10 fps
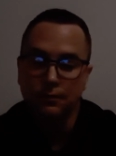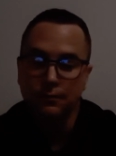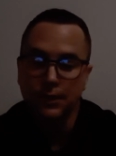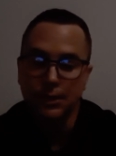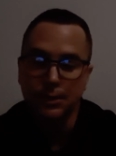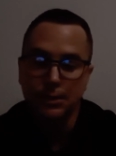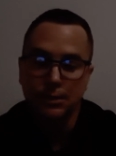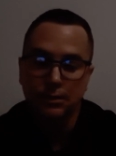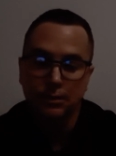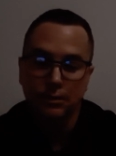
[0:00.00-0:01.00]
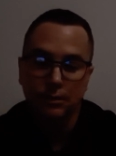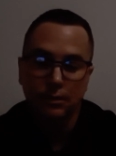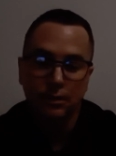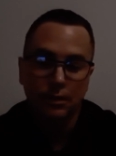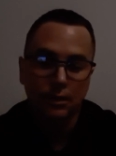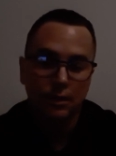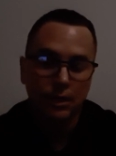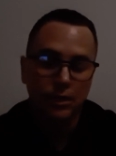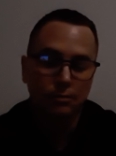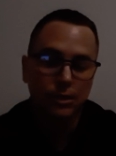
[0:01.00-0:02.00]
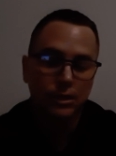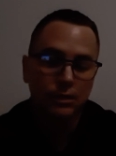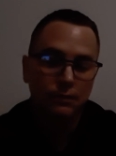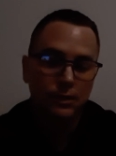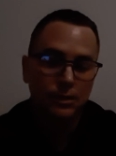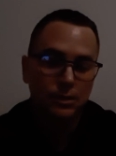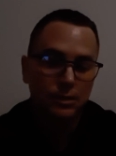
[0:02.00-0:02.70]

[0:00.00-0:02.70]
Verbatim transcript: face. Can you believe this?